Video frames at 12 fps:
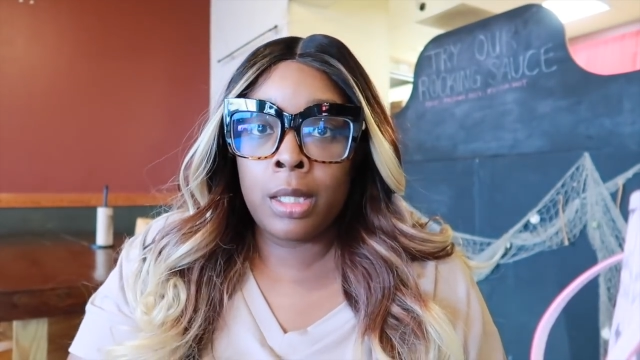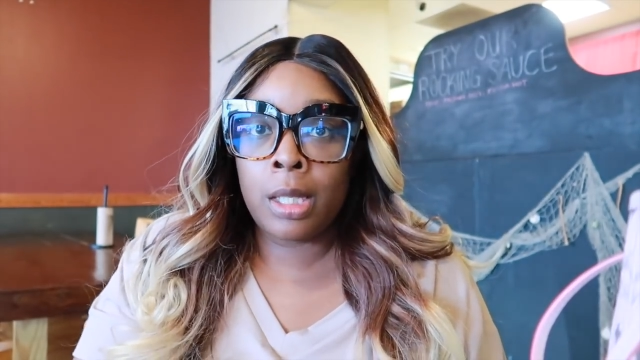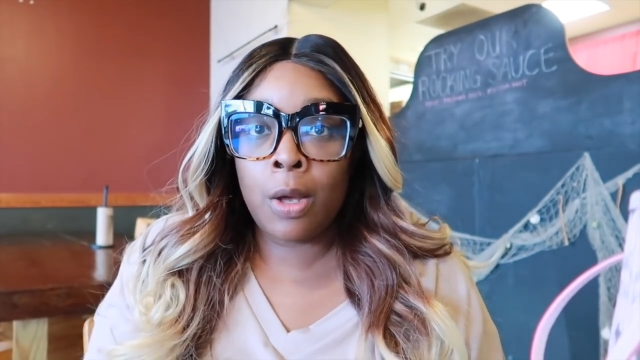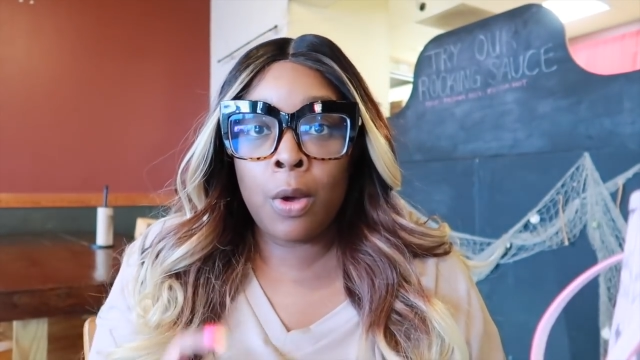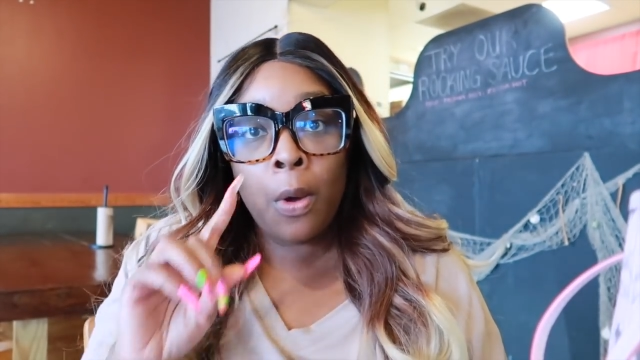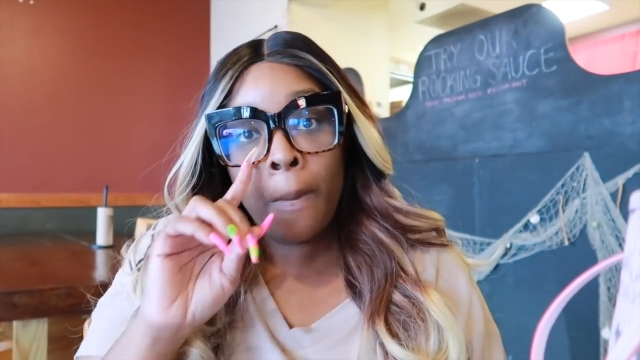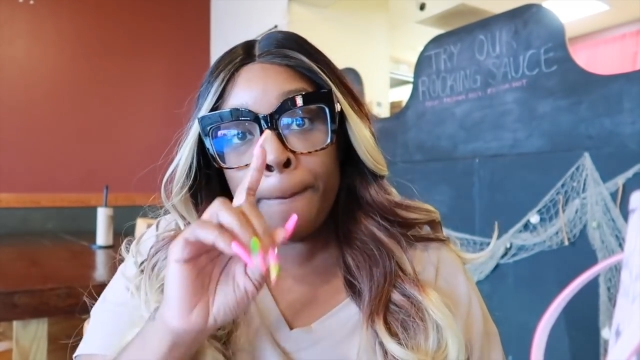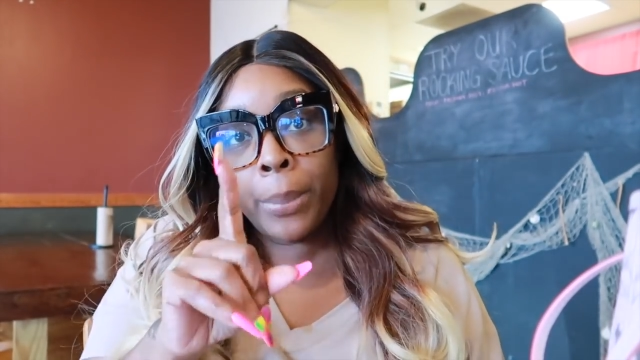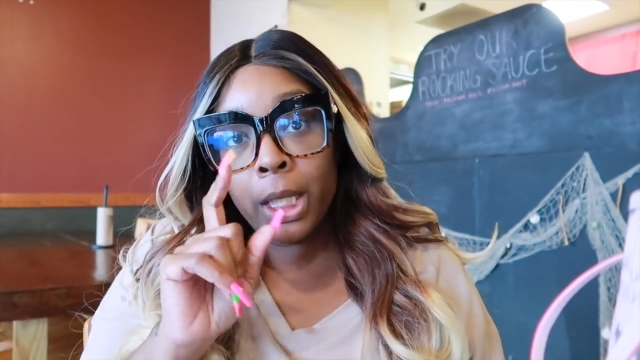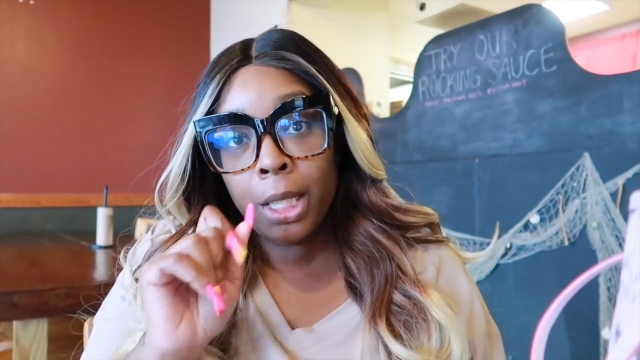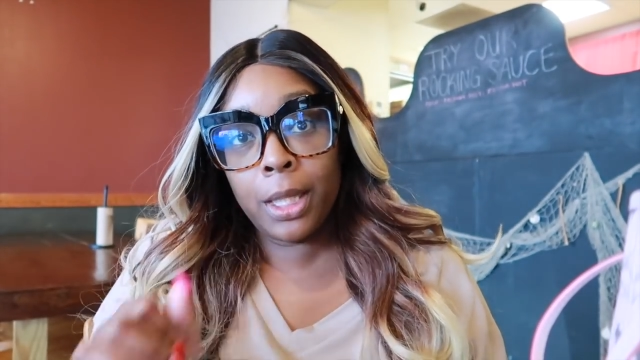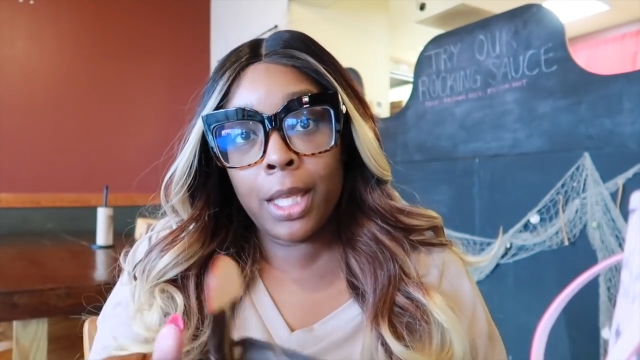So
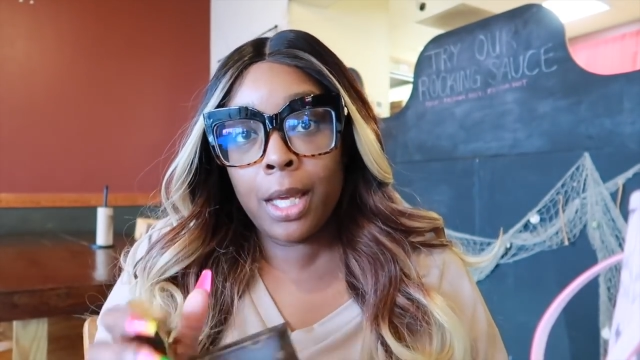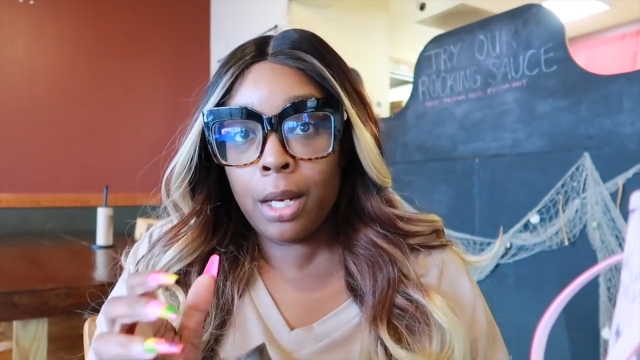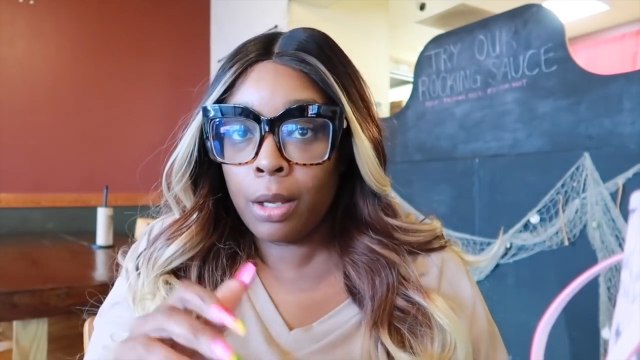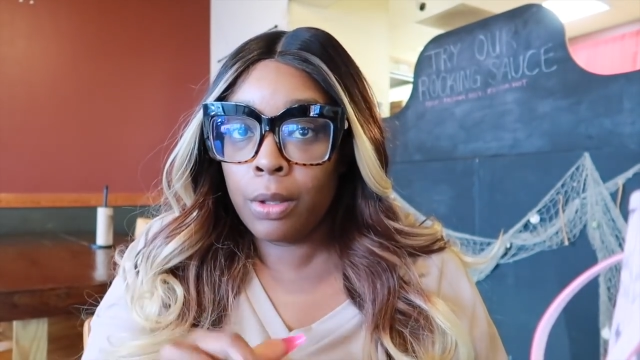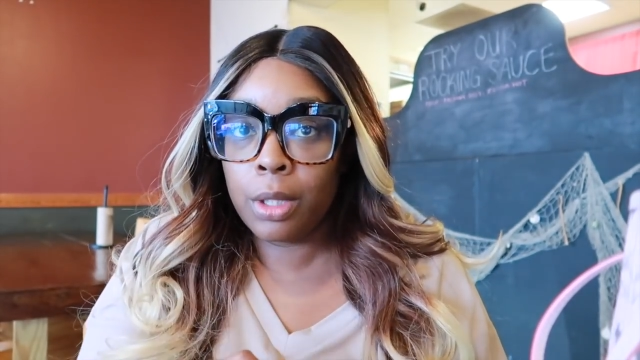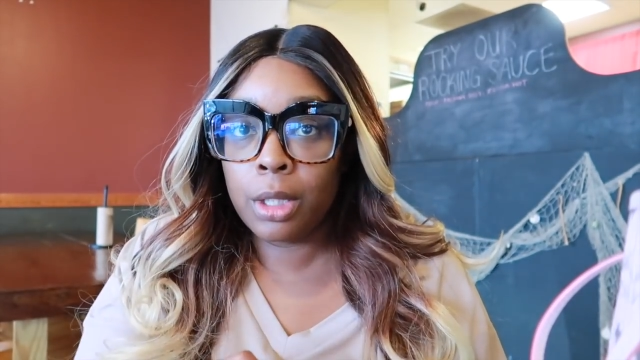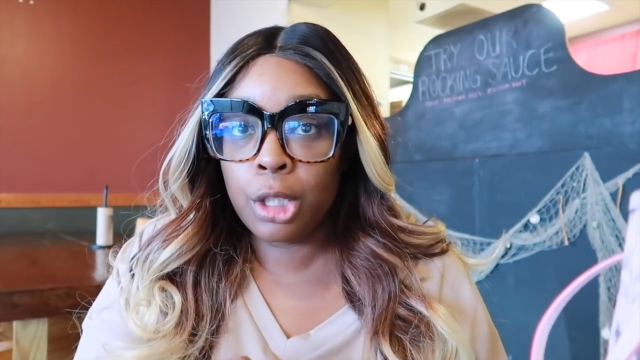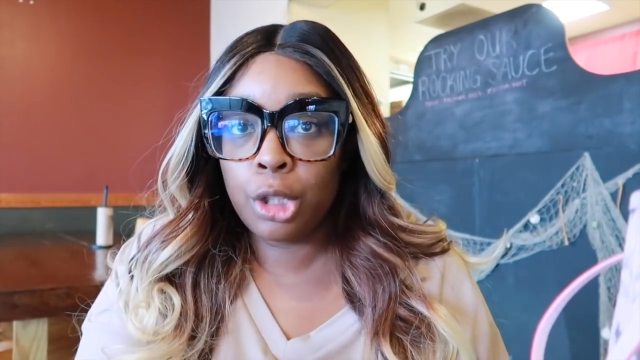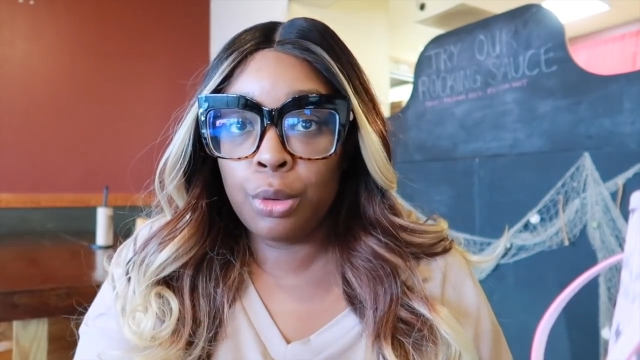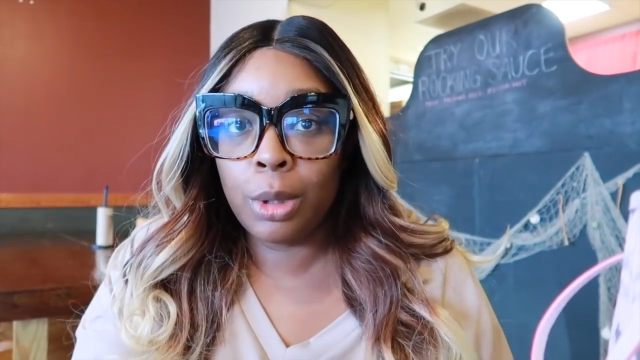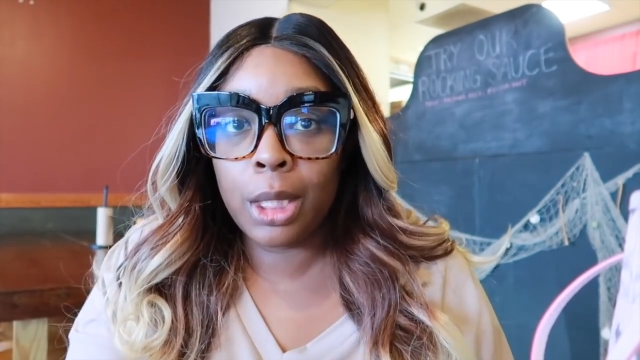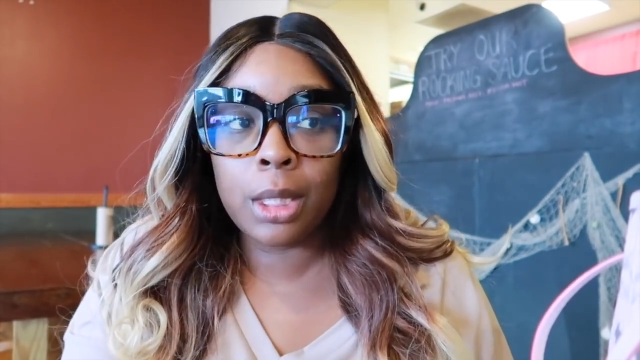putting that on the
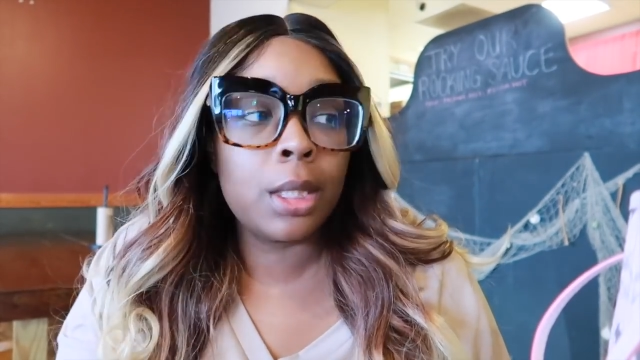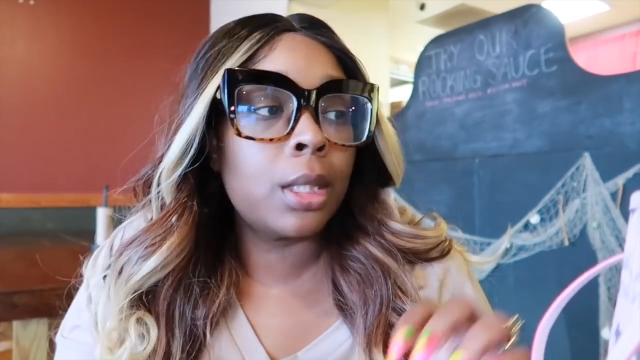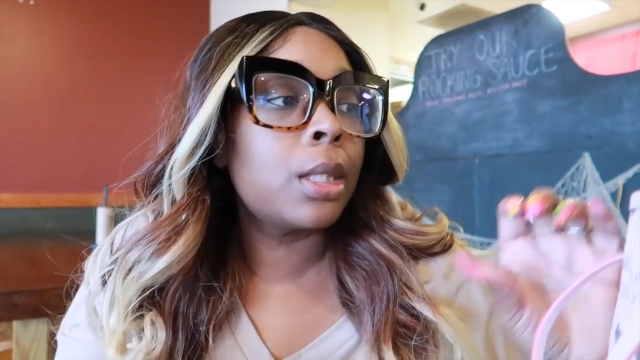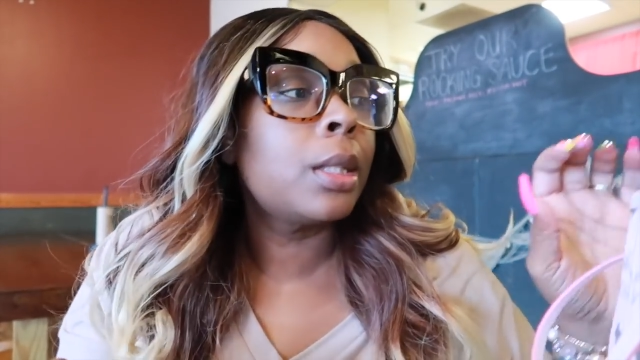to-do list.